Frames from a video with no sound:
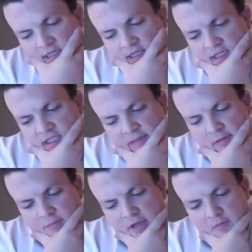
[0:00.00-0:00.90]
you didn't stop the
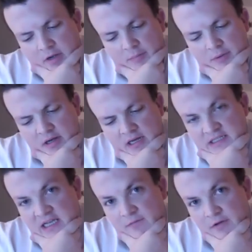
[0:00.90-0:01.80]
Mike Winnet podcast
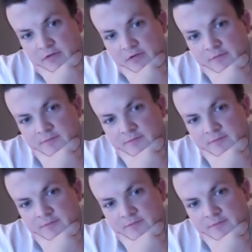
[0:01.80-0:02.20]
halfway through.